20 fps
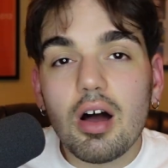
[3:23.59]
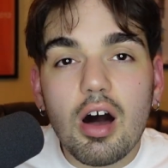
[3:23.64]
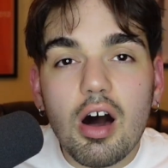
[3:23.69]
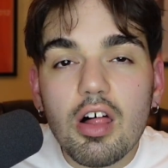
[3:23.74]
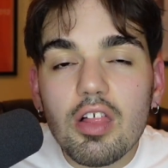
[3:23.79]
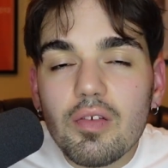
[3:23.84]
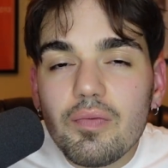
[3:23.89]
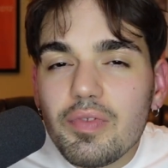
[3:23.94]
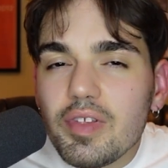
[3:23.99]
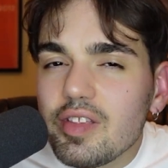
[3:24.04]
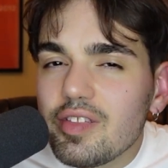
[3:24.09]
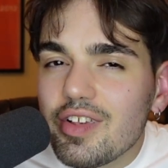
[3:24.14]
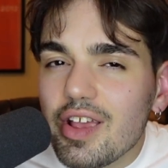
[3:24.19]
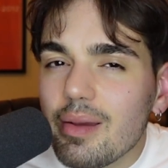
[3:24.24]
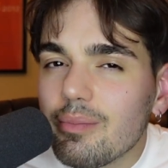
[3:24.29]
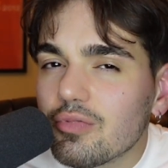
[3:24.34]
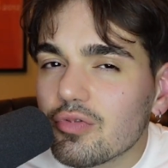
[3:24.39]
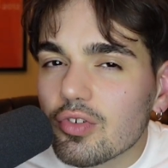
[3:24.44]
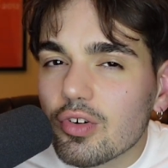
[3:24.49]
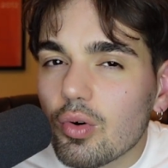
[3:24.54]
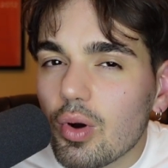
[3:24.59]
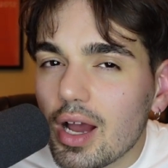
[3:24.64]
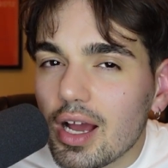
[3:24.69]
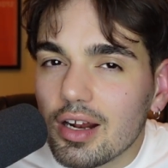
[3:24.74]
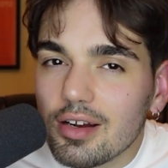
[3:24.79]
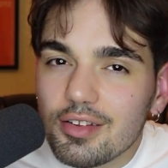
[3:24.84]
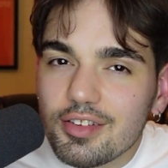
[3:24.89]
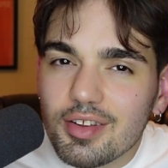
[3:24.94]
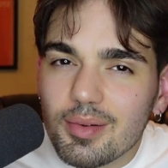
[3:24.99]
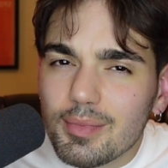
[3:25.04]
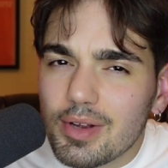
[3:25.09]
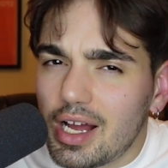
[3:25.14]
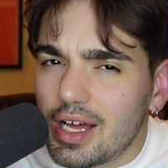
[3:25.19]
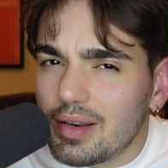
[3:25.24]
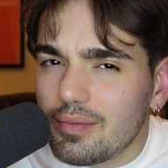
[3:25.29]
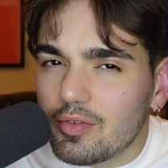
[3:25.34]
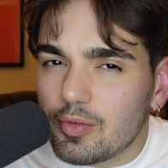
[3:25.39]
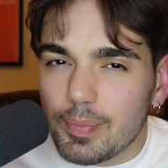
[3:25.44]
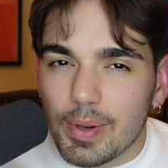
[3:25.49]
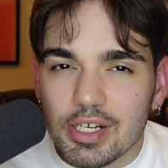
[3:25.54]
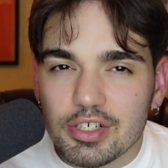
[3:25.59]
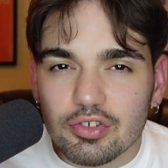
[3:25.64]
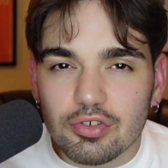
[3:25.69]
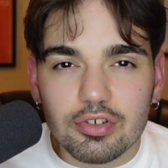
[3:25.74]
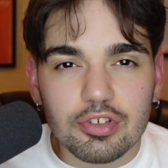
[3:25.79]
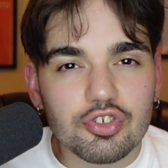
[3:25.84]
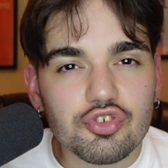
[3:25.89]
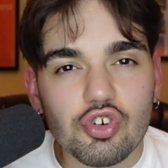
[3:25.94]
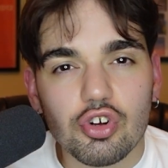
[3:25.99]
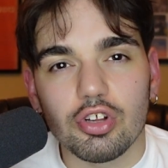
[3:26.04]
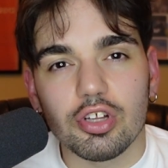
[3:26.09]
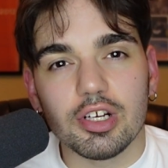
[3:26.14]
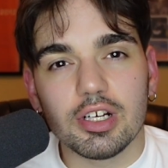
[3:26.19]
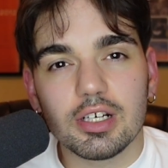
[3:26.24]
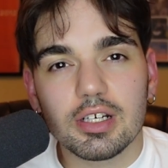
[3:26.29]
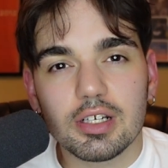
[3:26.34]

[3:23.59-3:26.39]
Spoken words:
All of these games required some kind of special controller,